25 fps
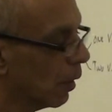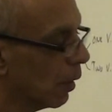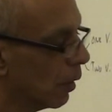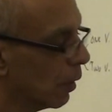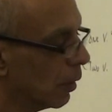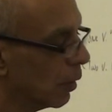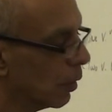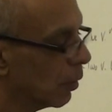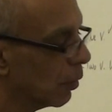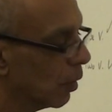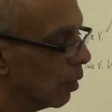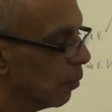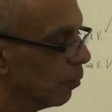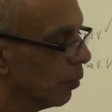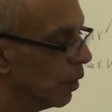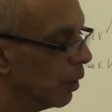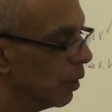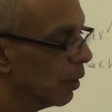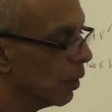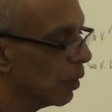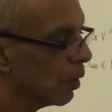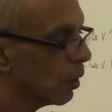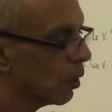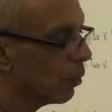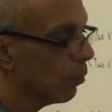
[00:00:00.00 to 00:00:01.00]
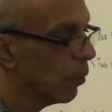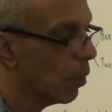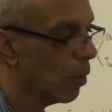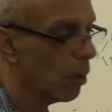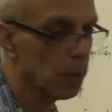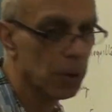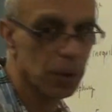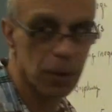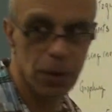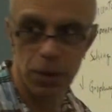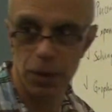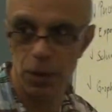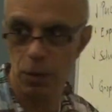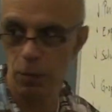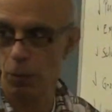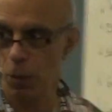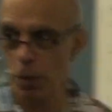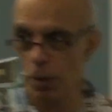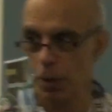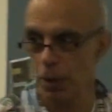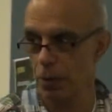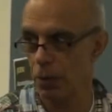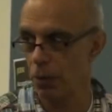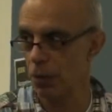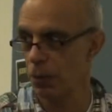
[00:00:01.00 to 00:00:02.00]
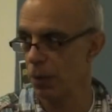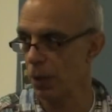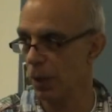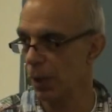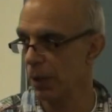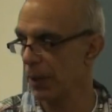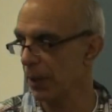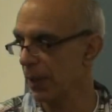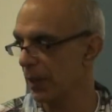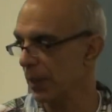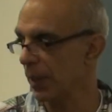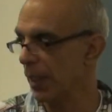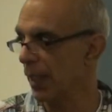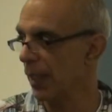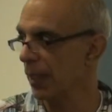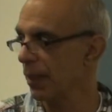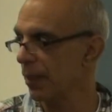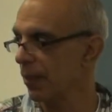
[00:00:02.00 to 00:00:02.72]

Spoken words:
it's going to be smaller and smaller to the other side.